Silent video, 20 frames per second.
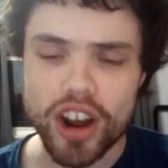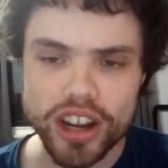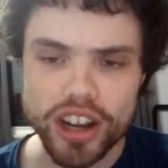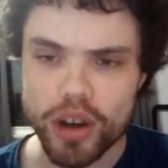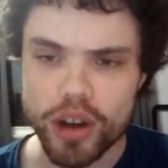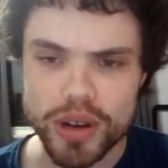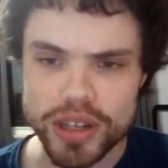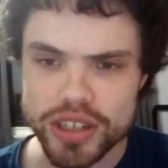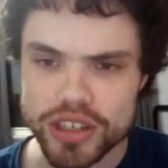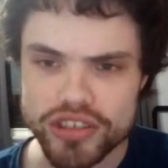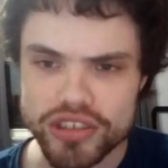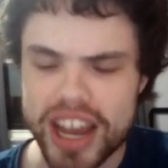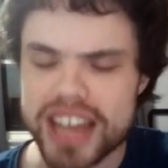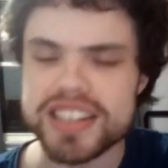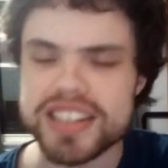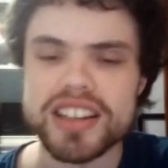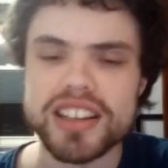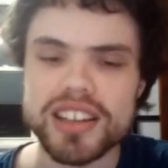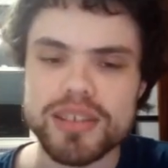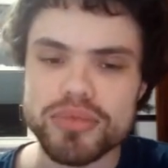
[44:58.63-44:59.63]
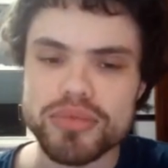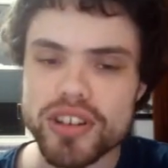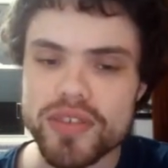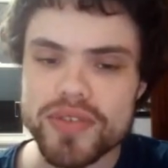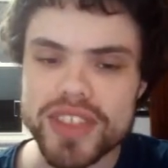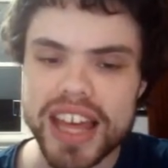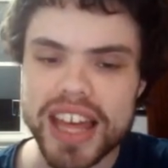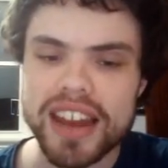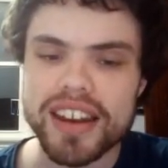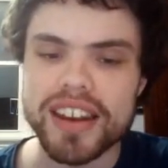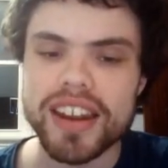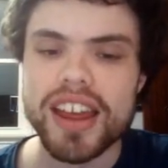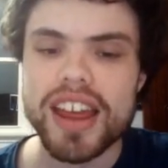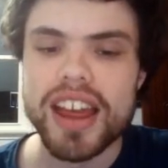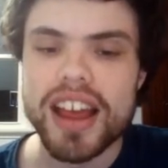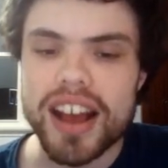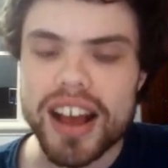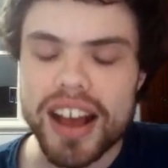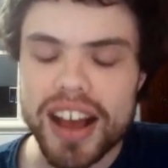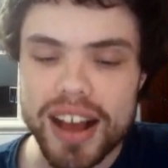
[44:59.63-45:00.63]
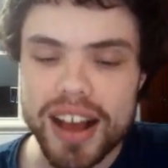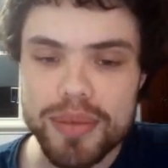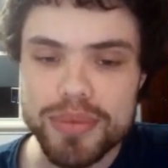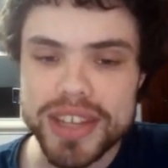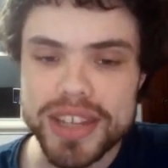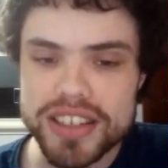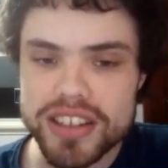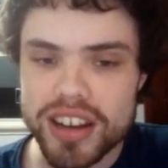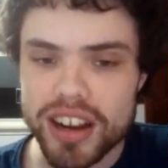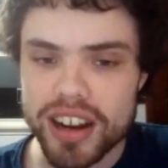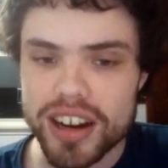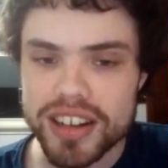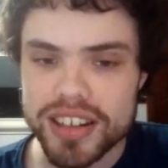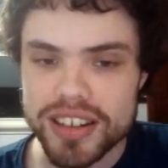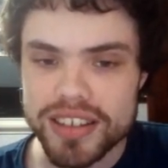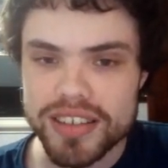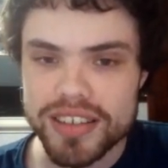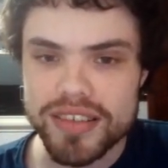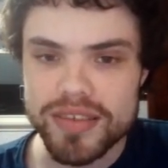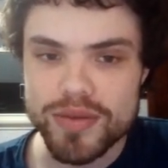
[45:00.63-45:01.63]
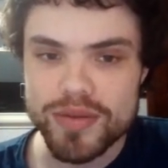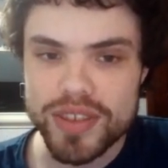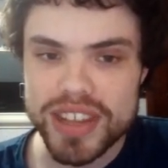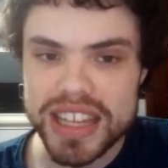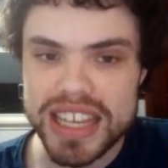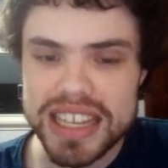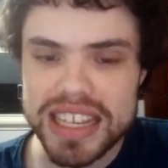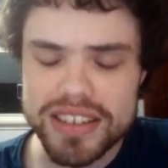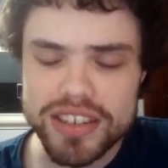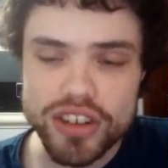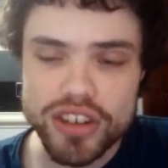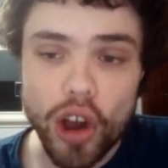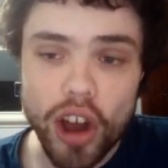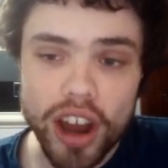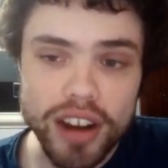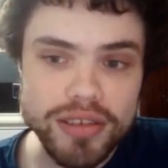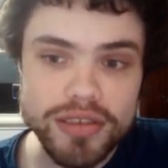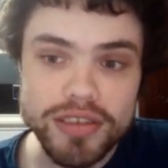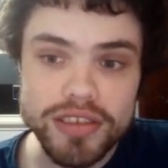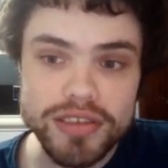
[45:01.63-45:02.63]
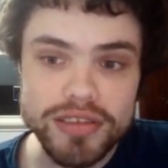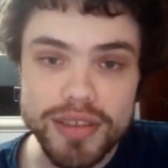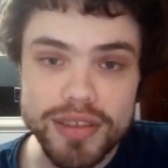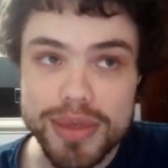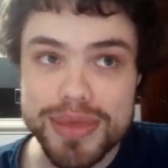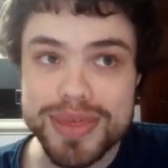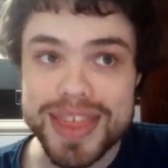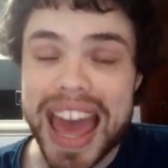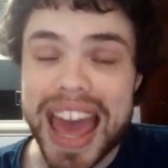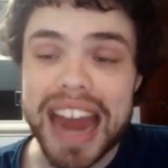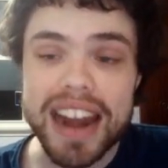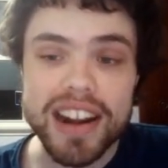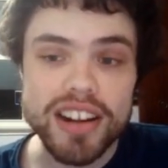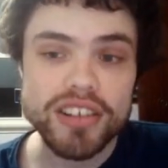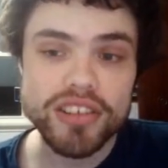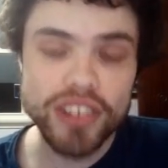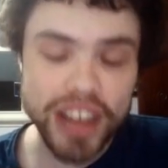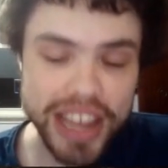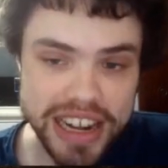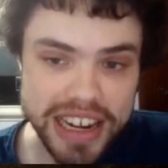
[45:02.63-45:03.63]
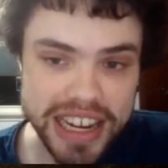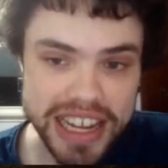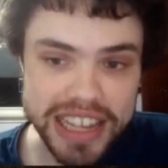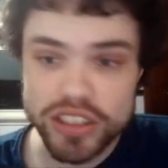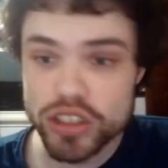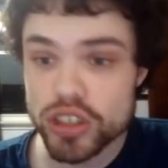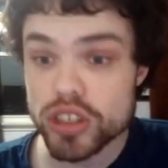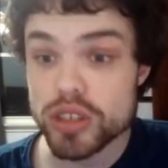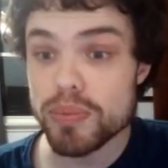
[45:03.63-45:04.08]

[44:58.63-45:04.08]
going to drastically improve that. This card is not that great. It's just